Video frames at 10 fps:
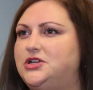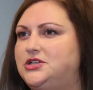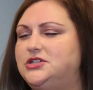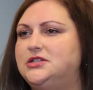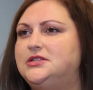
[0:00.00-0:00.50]

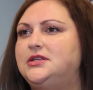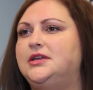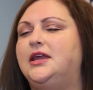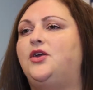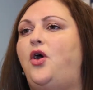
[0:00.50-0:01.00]
judges
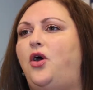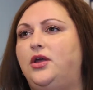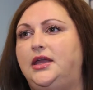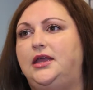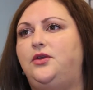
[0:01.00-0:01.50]
can call
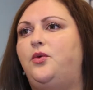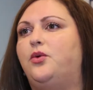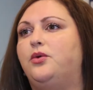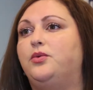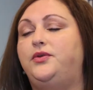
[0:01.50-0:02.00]
in
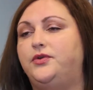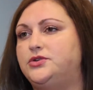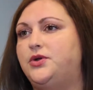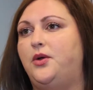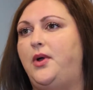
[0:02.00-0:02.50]
or refer
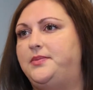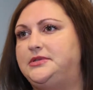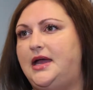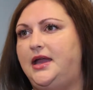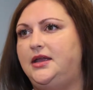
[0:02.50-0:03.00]
to our
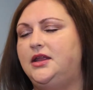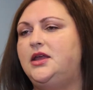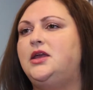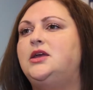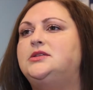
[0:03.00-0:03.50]
website
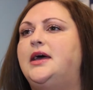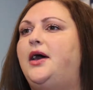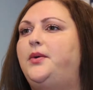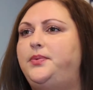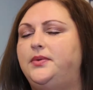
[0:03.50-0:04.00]
to
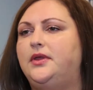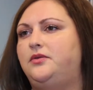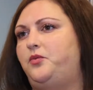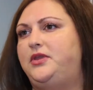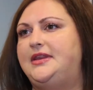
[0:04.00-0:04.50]
help
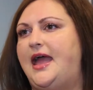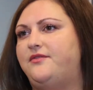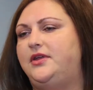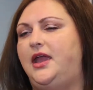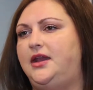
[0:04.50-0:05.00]
with
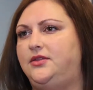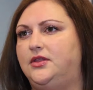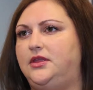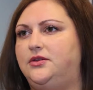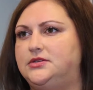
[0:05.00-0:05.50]
navigating the
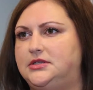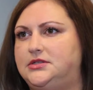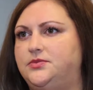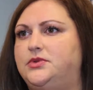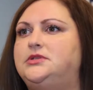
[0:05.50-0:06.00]
legal
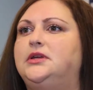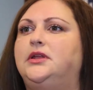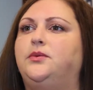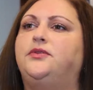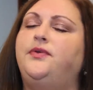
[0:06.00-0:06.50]
system with
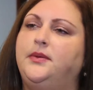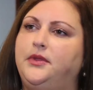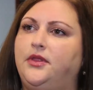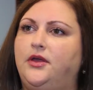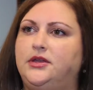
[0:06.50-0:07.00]
dealing with family
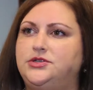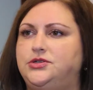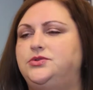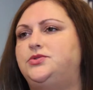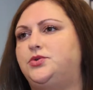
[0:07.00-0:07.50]
law
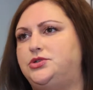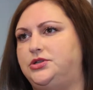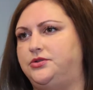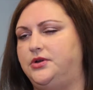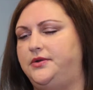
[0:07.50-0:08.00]
issues or
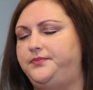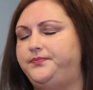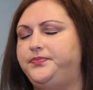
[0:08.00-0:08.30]
children.